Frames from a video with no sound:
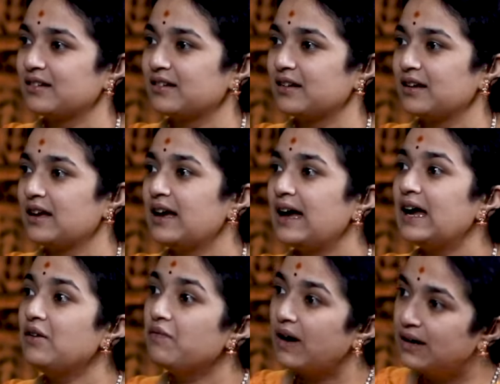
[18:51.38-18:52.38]

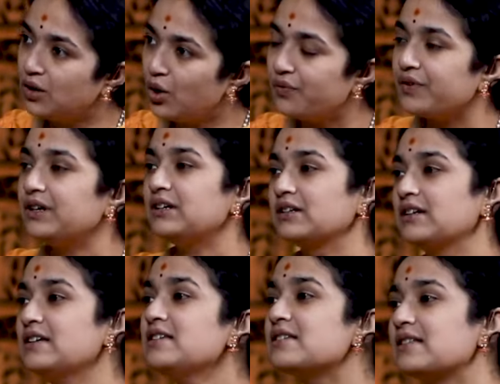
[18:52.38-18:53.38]
And one of it
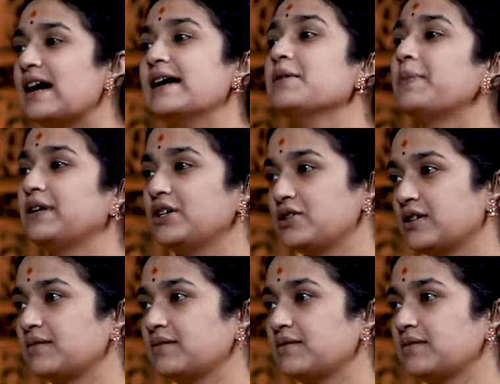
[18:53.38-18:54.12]
is Naadi Pareeksha.